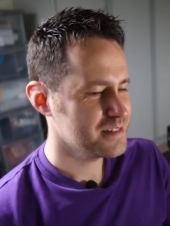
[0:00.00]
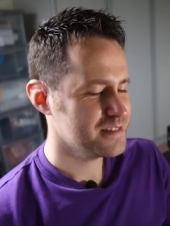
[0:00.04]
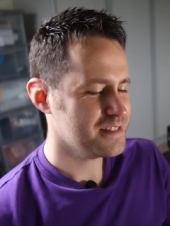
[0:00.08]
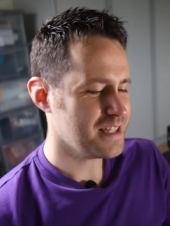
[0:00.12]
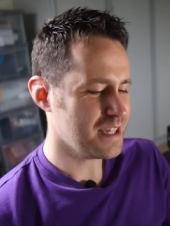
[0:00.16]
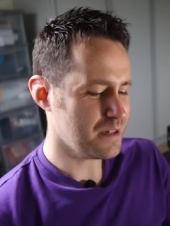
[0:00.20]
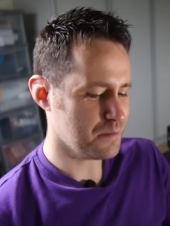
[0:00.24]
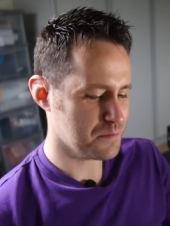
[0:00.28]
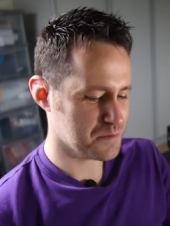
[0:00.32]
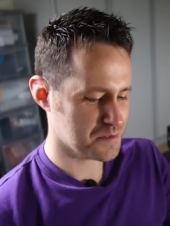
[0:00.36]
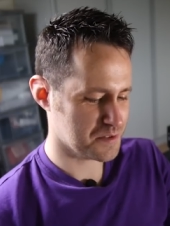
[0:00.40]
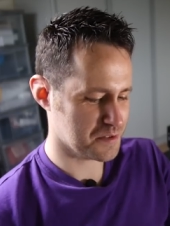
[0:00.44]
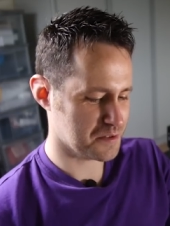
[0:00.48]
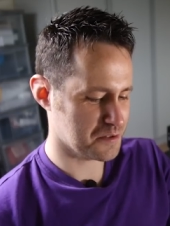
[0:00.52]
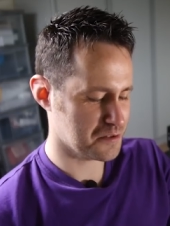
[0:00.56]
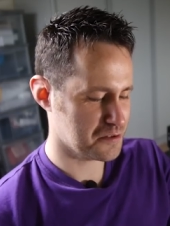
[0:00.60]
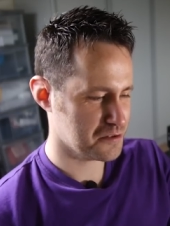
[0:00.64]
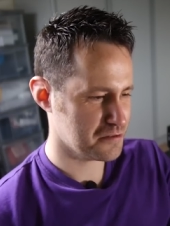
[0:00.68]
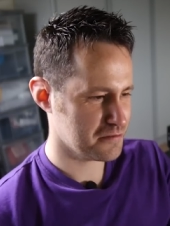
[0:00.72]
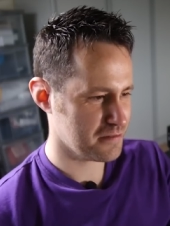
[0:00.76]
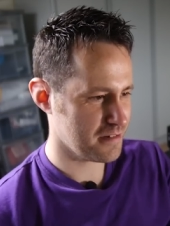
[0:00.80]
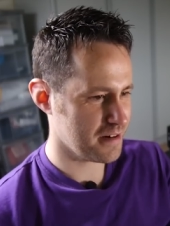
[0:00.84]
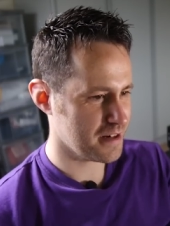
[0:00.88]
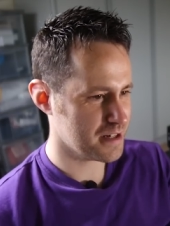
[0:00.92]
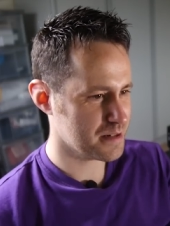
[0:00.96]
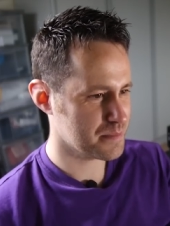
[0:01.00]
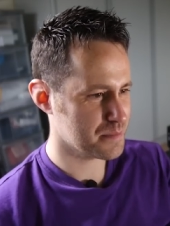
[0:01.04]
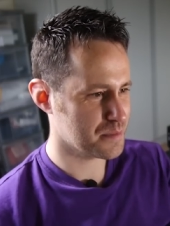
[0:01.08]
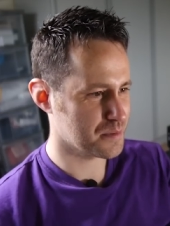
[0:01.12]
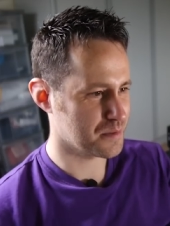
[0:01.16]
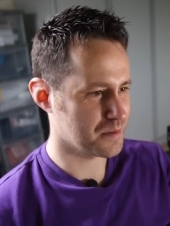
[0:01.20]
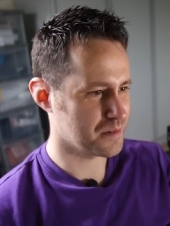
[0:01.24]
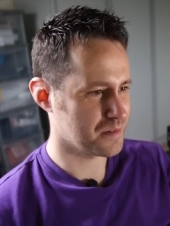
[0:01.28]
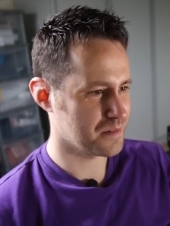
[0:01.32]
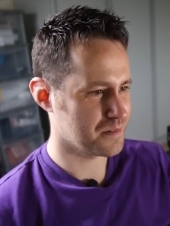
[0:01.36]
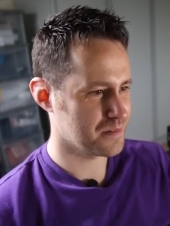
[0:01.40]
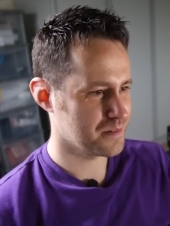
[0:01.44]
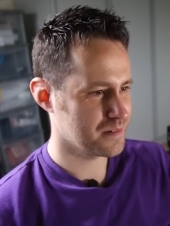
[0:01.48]
That was
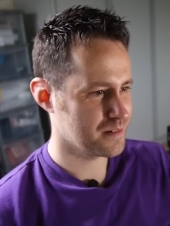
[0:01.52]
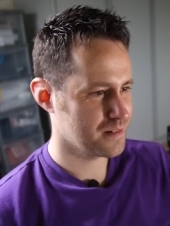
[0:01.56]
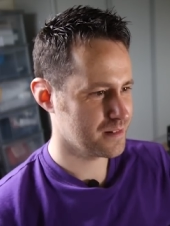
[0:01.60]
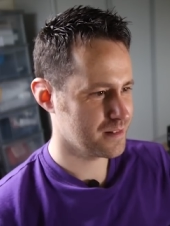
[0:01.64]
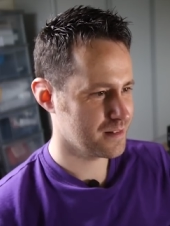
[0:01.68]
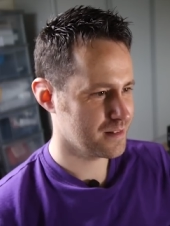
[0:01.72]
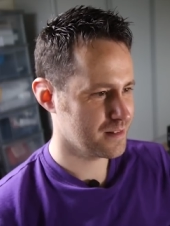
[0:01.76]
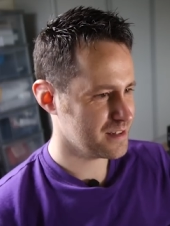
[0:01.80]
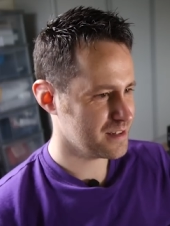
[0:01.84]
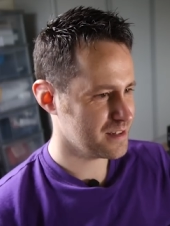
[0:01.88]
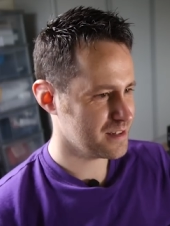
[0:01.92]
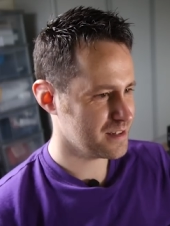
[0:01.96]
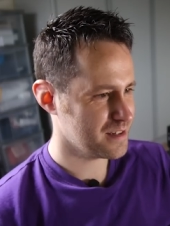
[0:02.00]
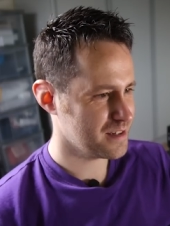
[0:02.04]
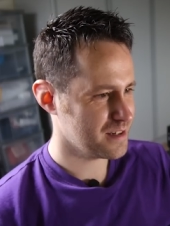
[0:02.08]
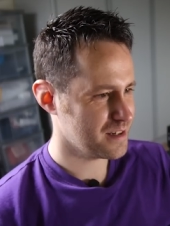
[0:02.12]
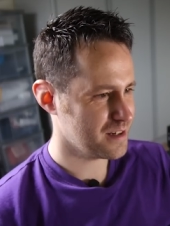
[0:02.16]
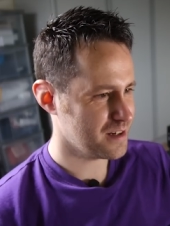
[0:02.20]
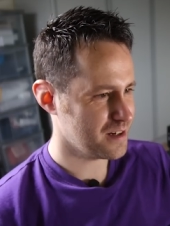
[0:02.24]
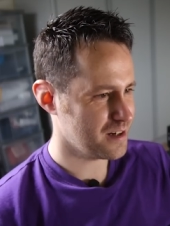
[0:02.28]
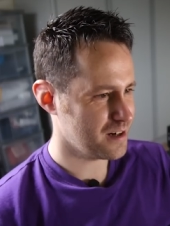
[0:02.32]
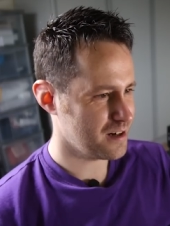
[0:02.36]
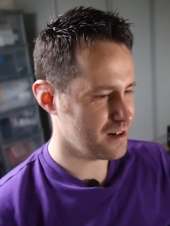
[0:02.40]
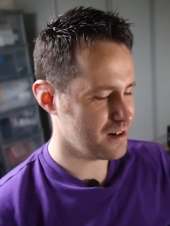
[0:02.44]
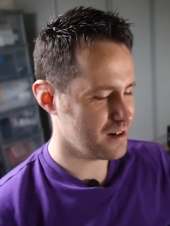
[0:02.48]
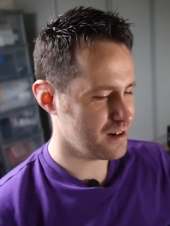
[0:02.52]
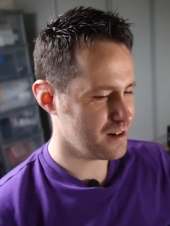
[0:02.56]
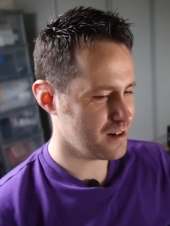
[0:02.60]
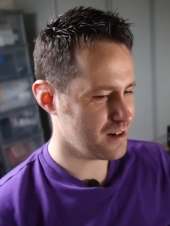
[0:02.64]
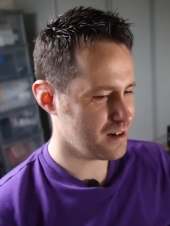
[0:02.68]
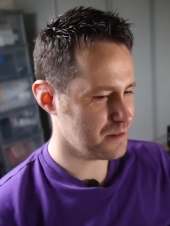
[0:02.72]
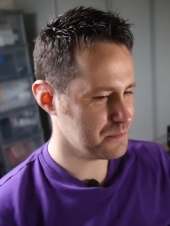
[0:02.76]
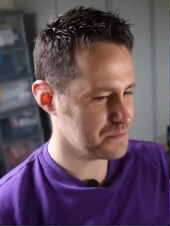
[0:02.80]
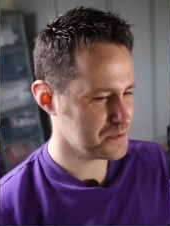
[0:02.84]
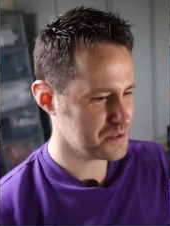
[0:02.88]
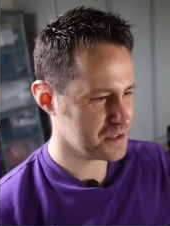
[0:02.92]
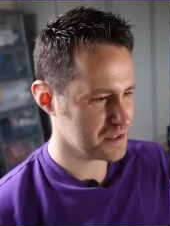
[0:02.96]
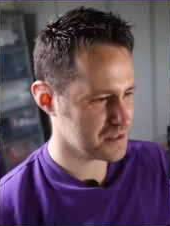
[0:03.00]
incredible.
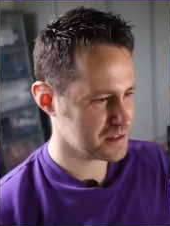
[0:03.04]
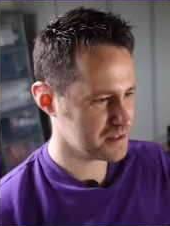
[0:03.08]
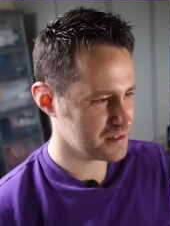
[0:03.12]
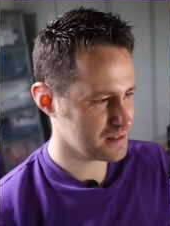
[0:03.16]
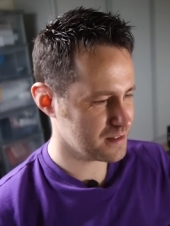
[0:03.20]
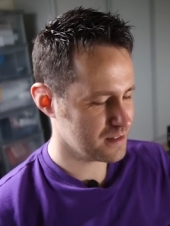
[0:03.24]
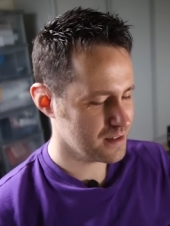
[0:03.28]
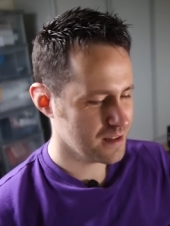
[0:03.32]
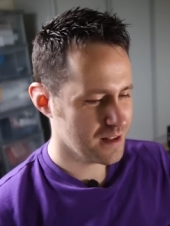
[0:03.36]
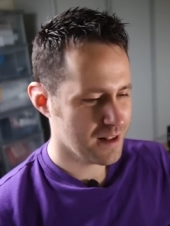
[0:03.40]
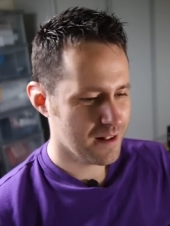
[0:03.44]
I'm just